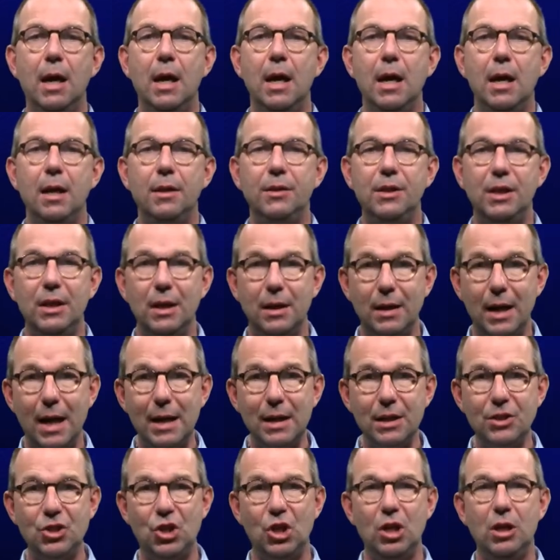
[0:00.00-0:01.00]
The
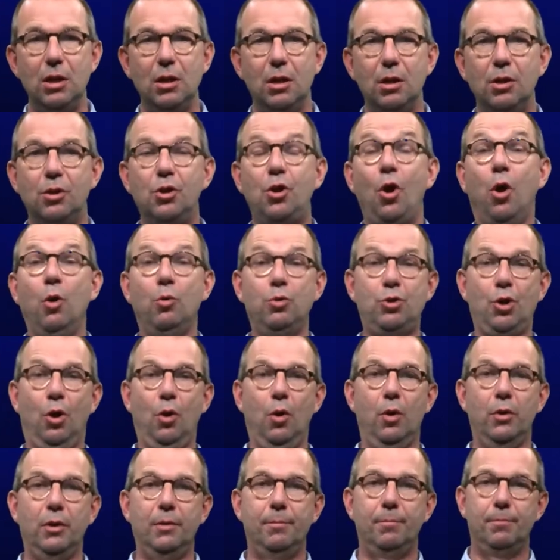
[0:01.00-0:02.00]
analogy goes
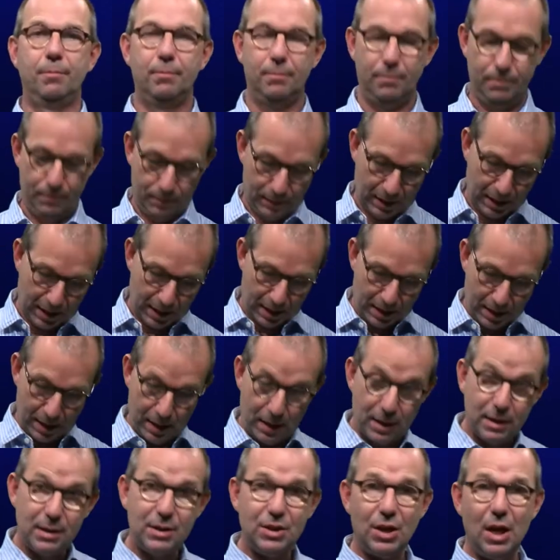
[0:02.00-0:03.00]
on.
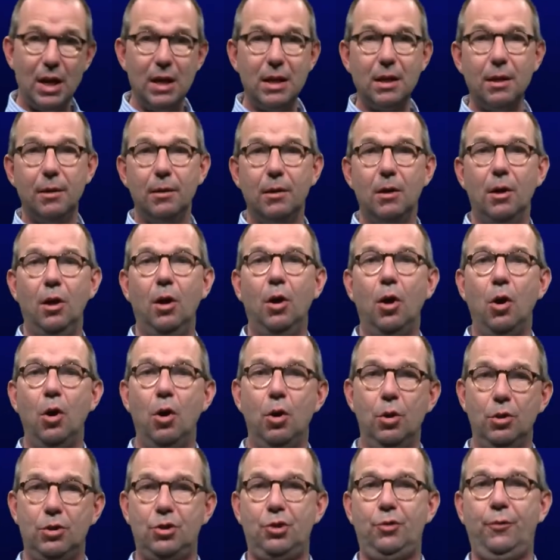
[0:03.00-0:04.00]
Take a
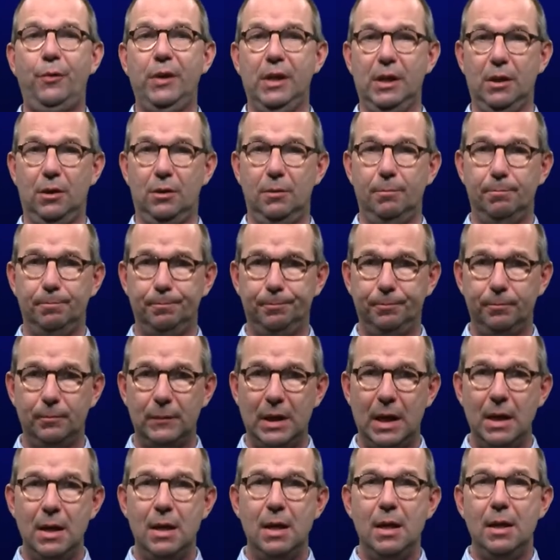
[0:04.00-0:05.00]
hot sphere
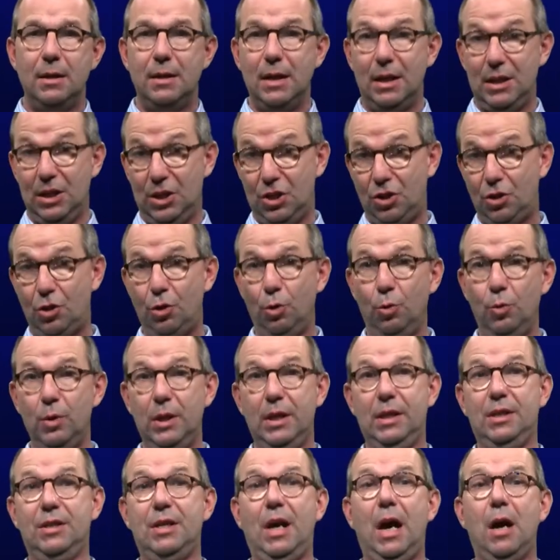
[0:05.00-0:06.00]
that is
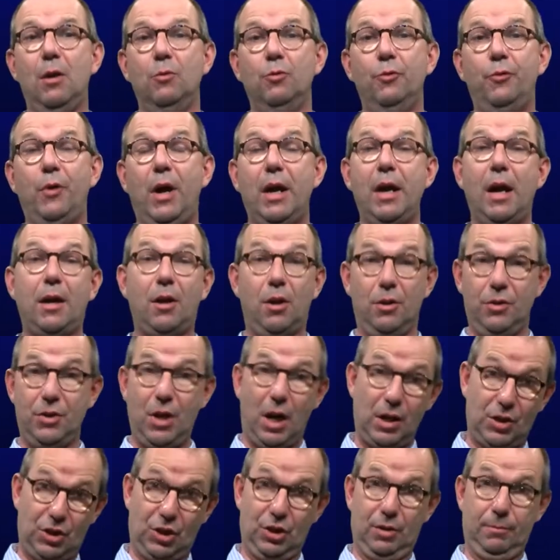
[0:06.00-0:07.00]
cooling down via
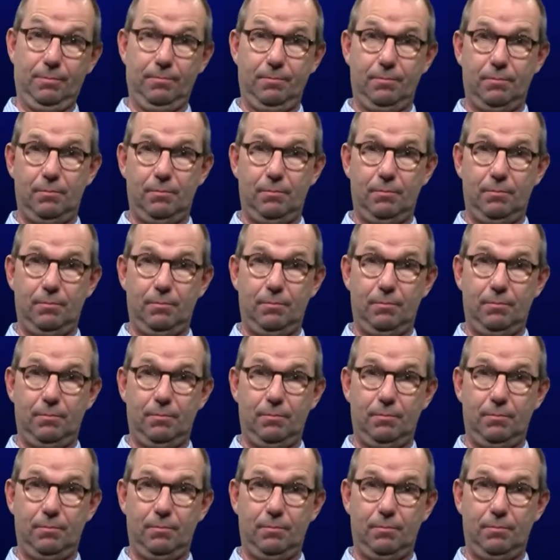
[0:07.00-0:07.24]
conduction.